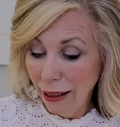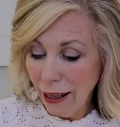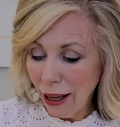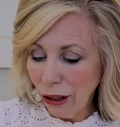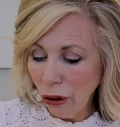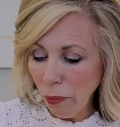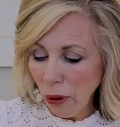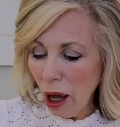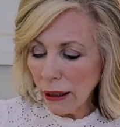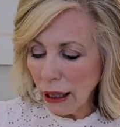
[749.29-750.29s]
Yeah, you're
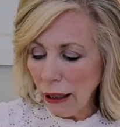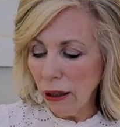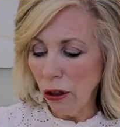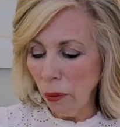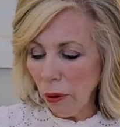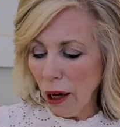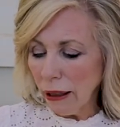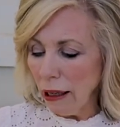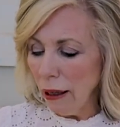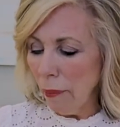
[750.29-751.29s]
blocking
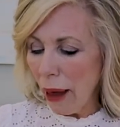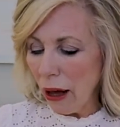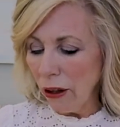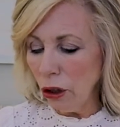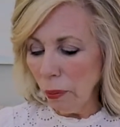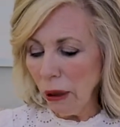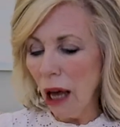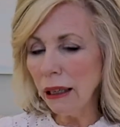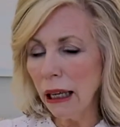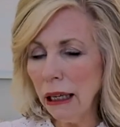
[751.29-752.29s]

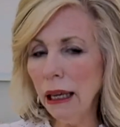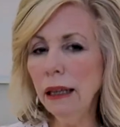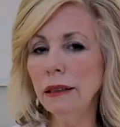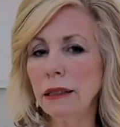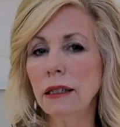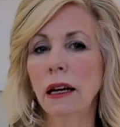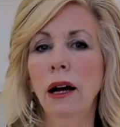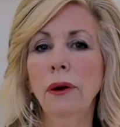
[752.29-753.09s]
it.